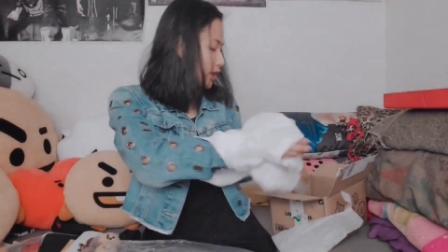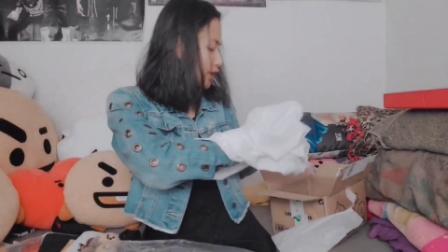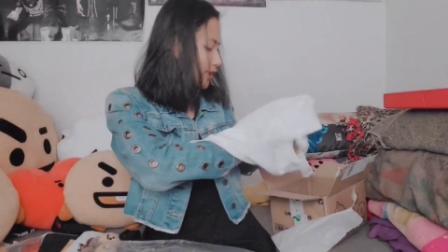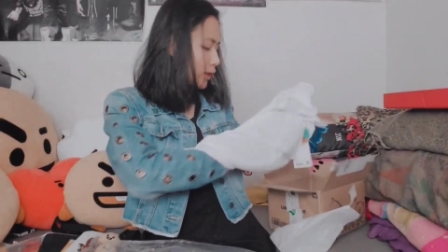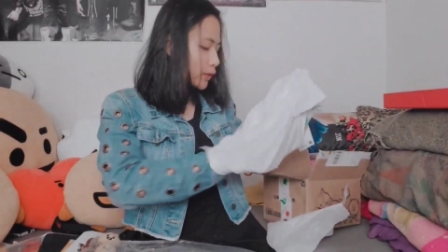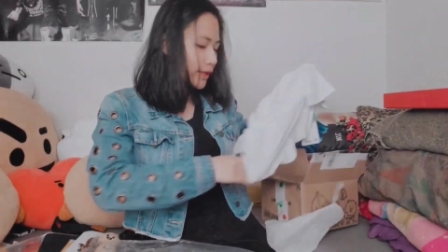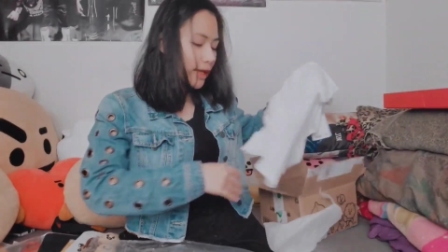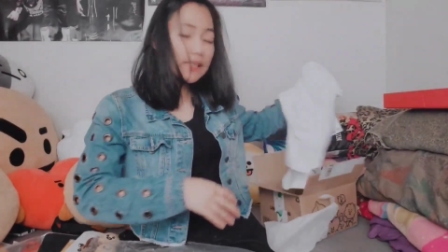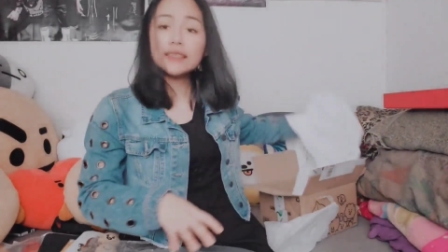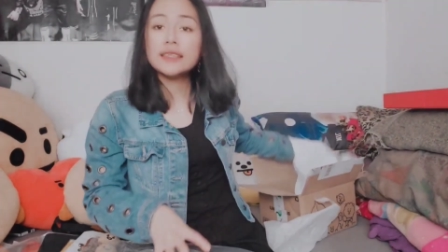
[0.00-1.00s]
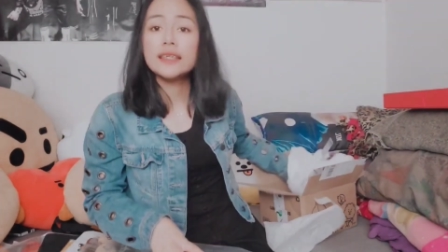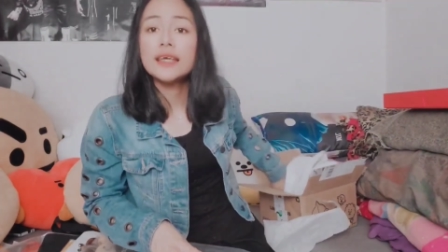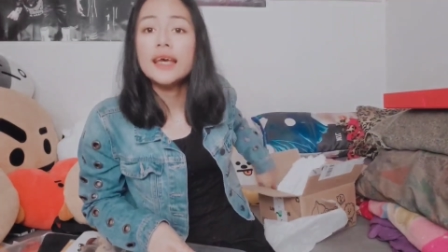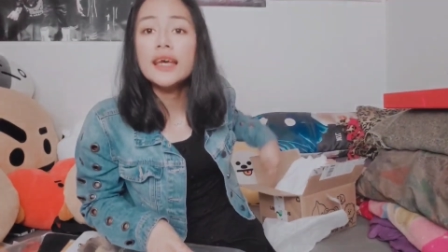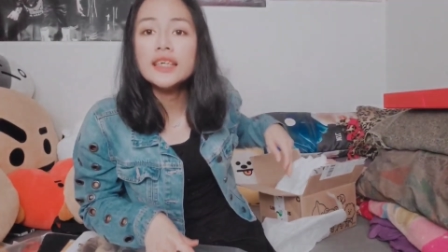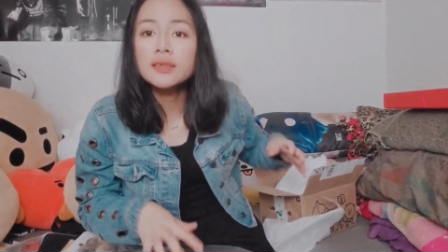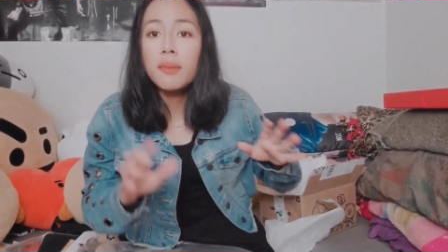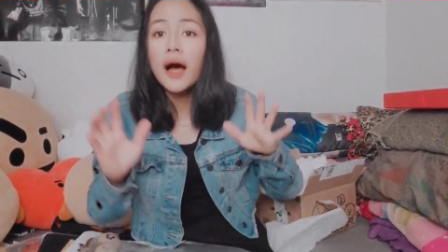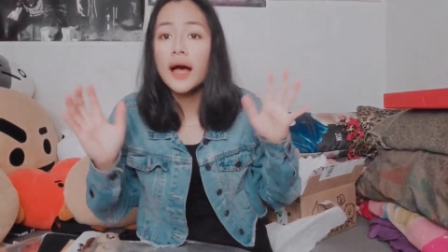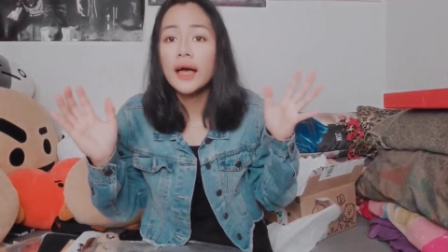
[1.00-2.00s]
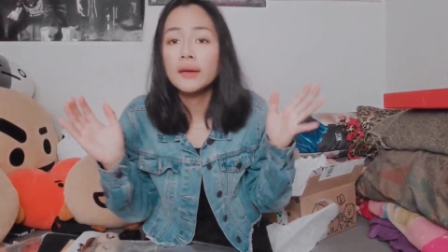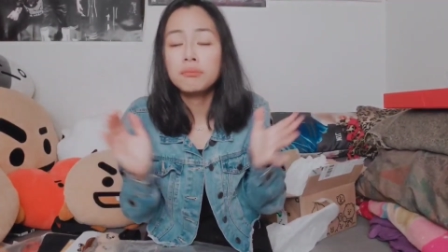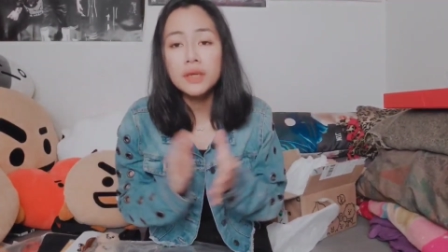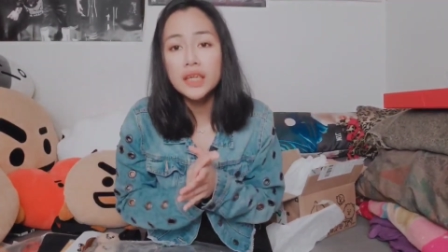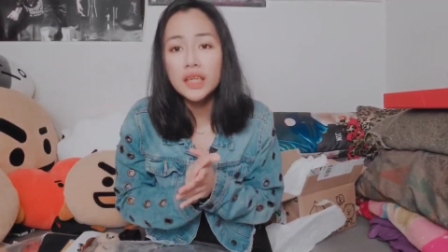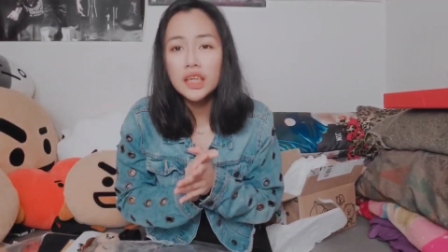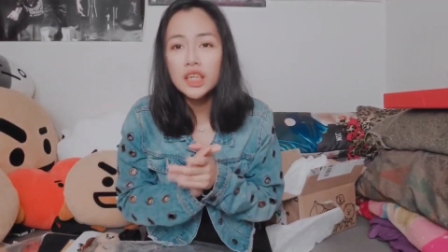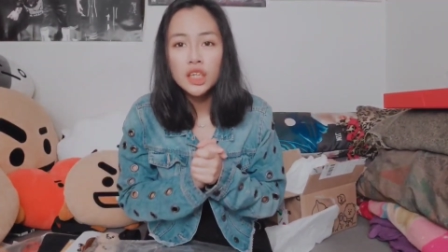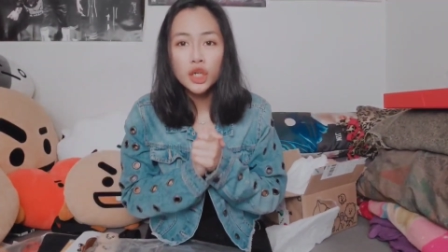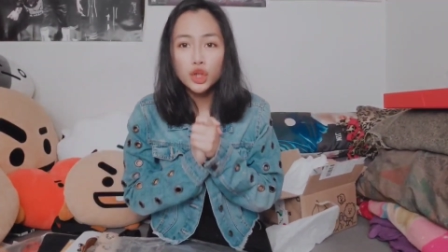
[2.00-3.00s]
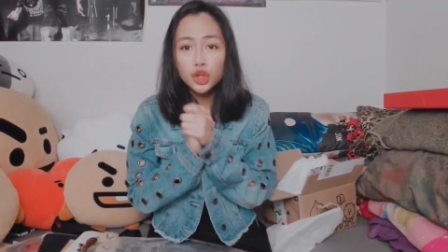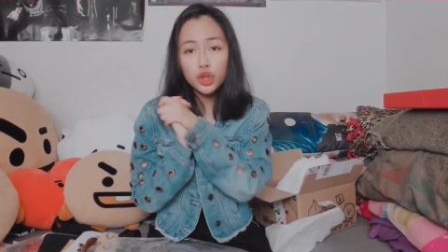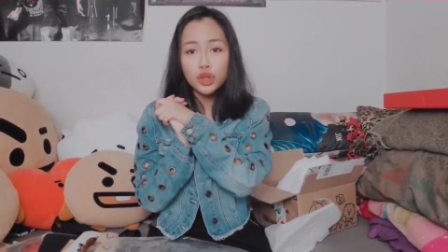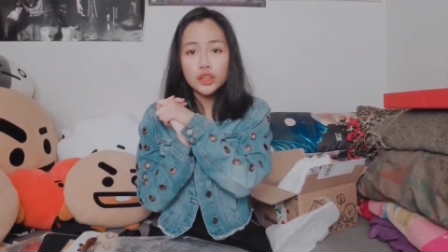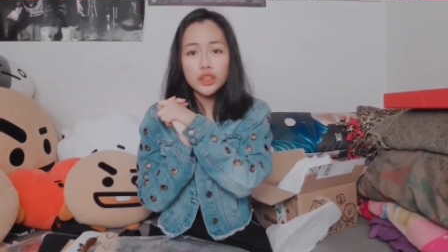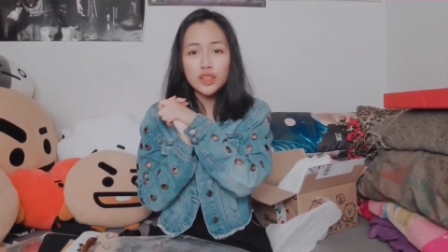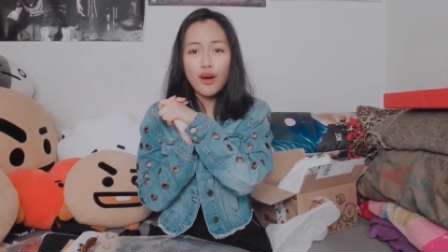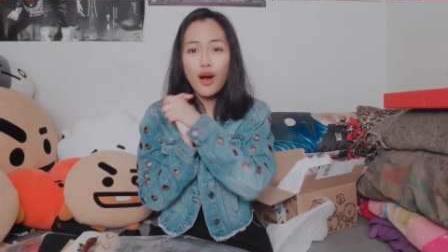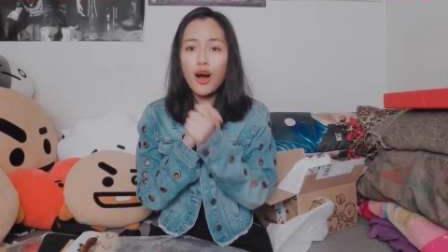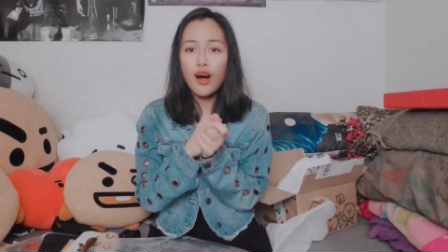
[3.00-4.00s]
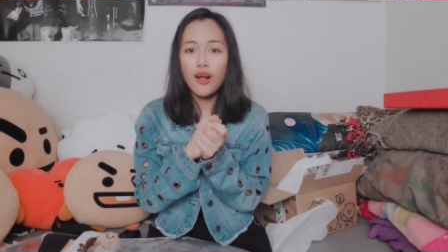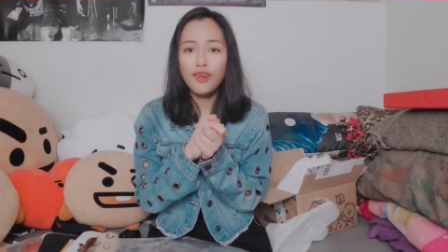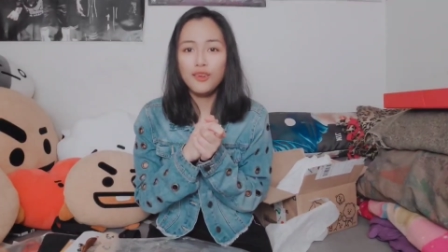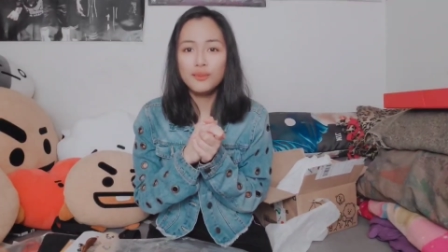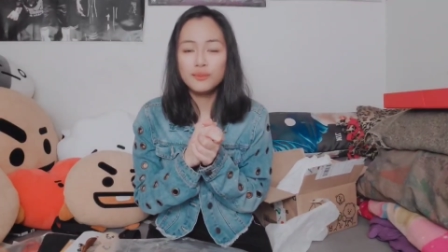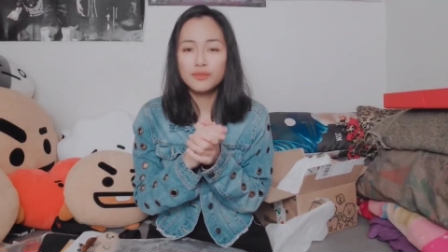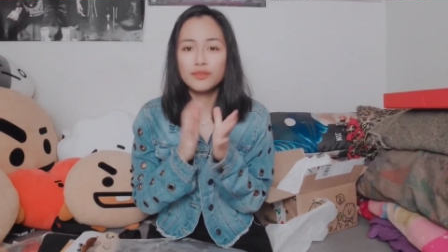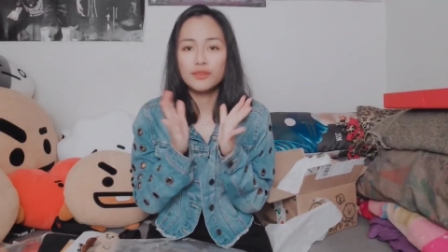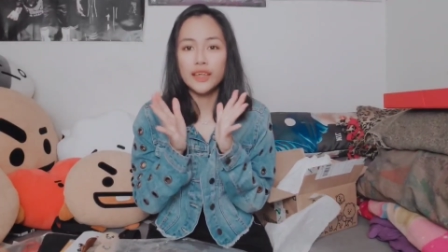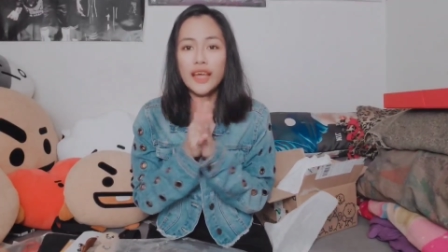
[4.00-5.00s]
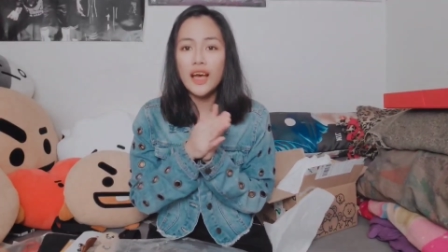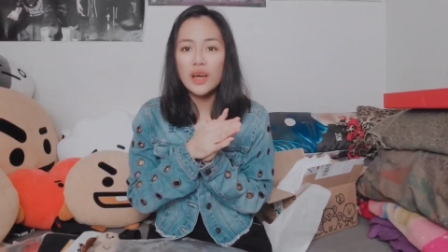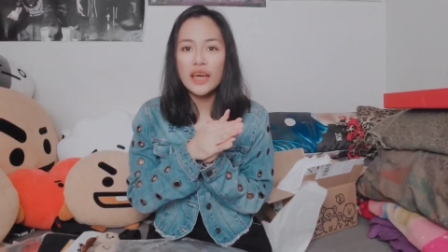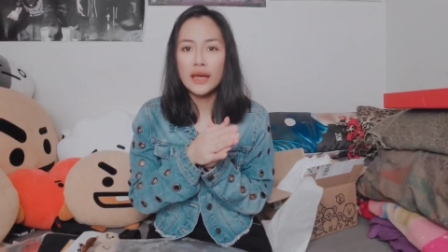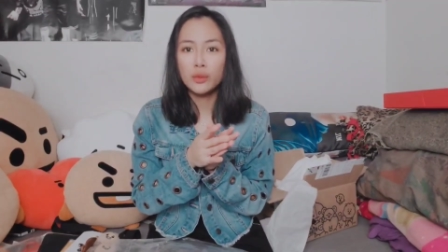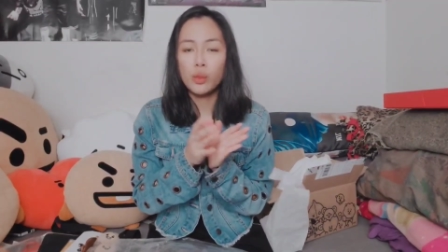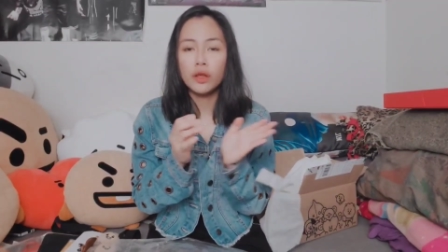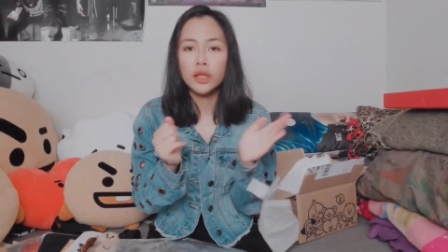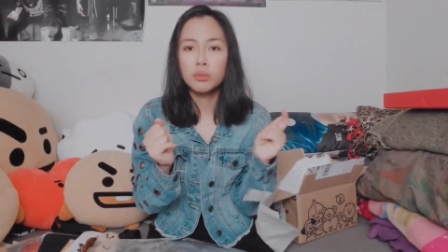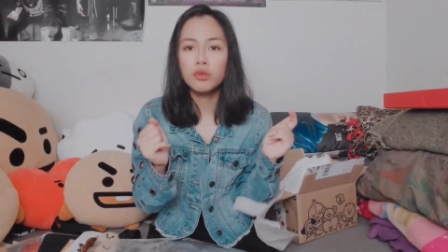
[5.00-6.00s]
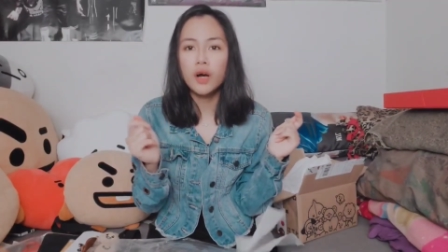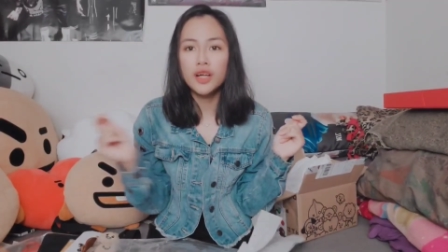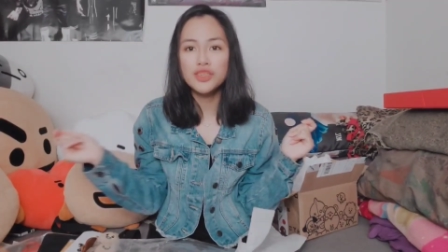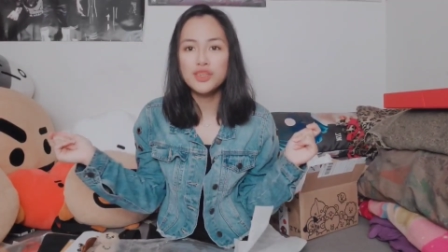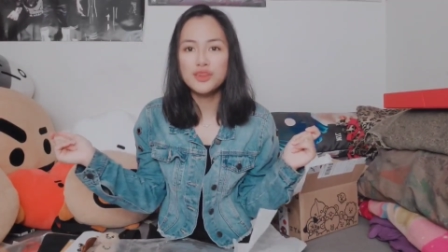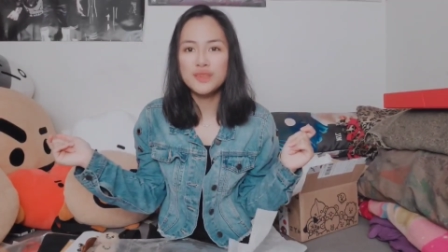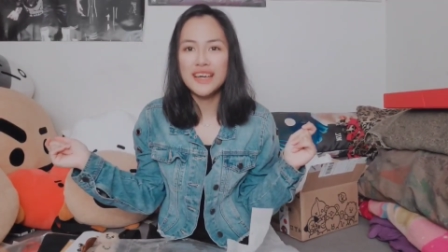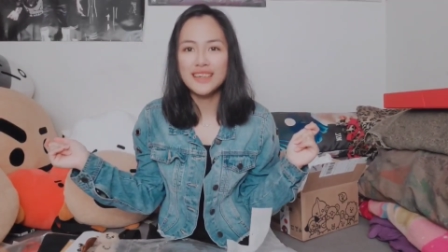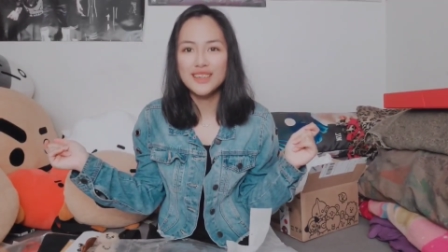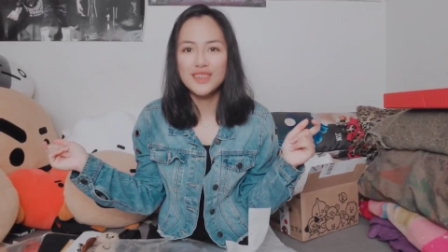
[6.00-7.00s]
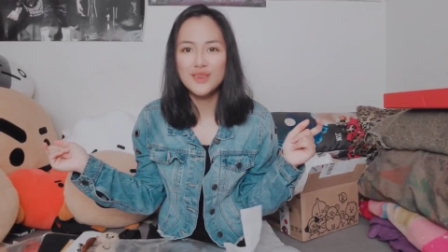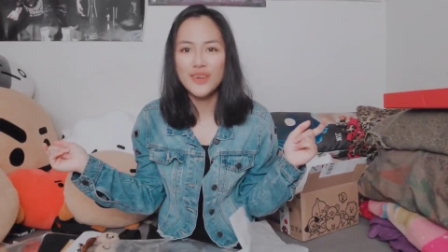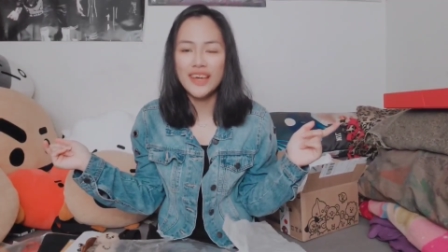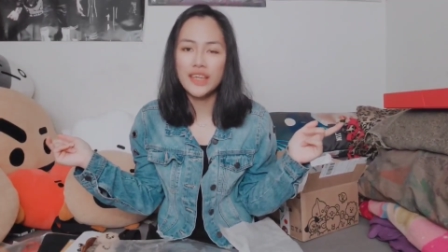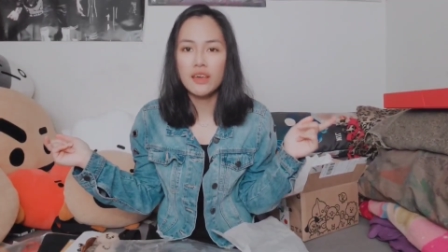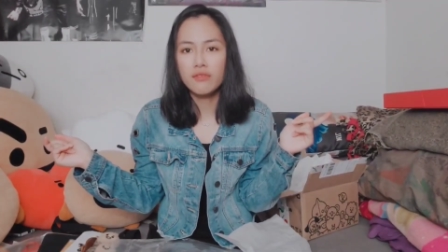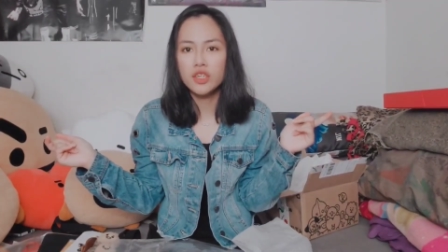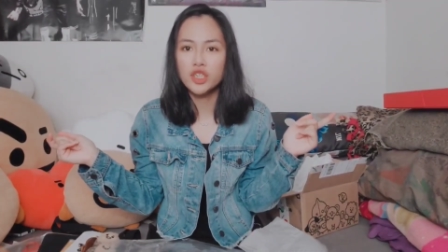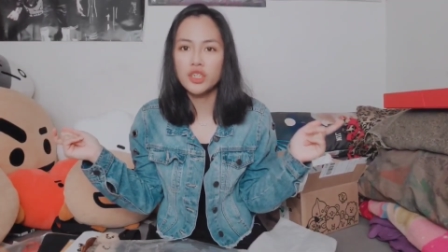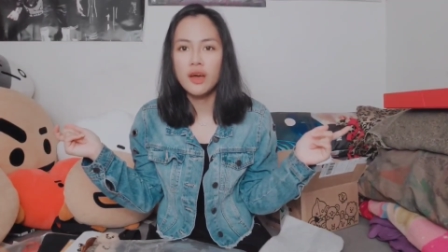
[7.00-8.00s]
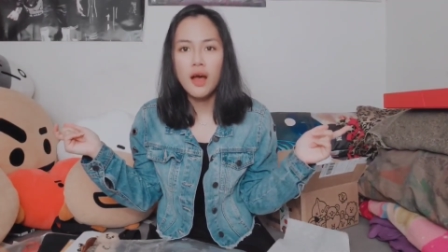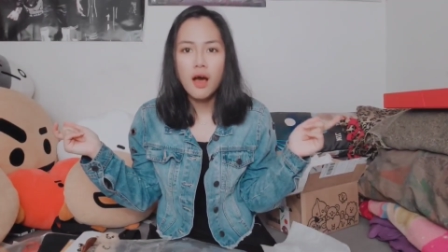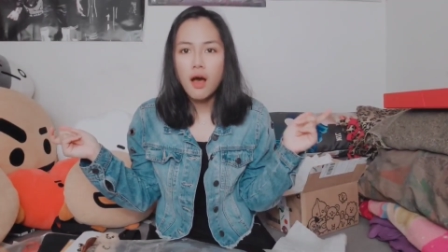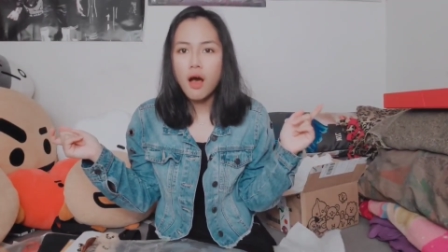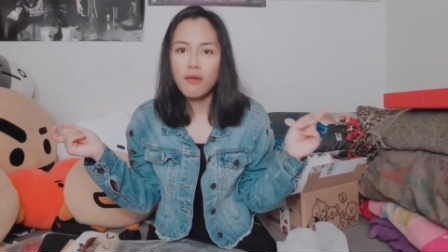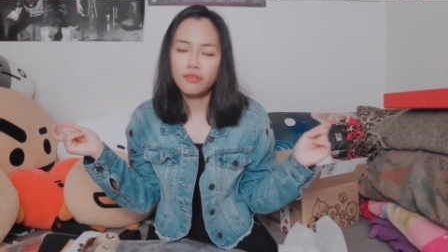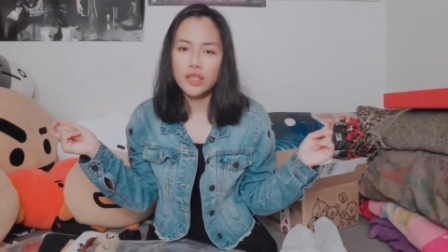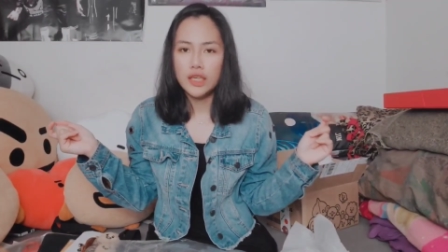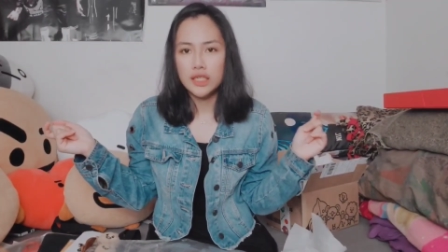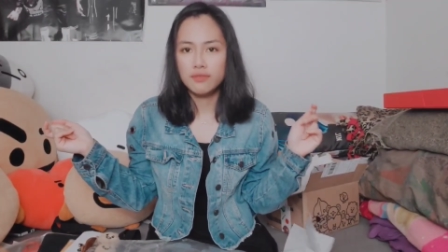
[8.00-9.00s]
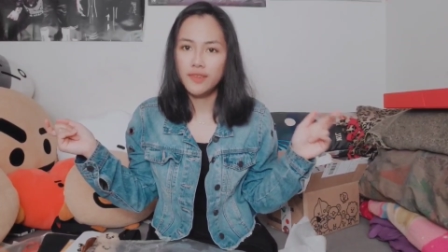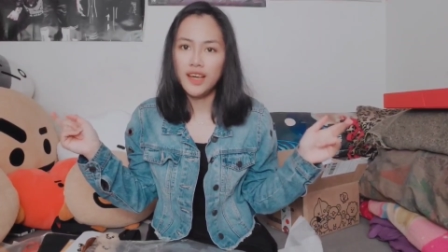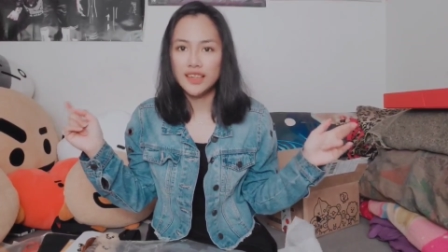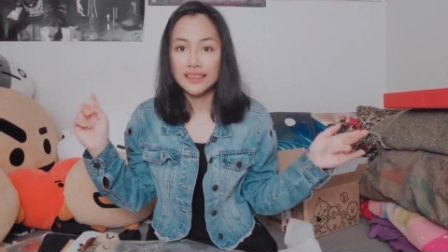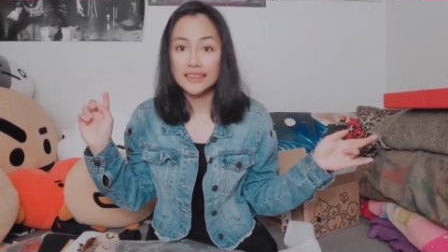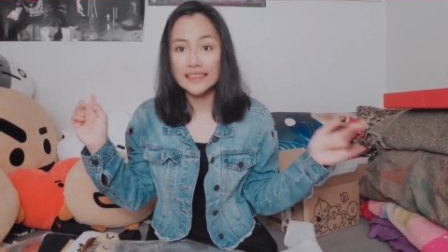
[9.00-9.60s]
so that is my mini Shooky haul for right now, and we're gonna move on to the Q&A version of this vlog.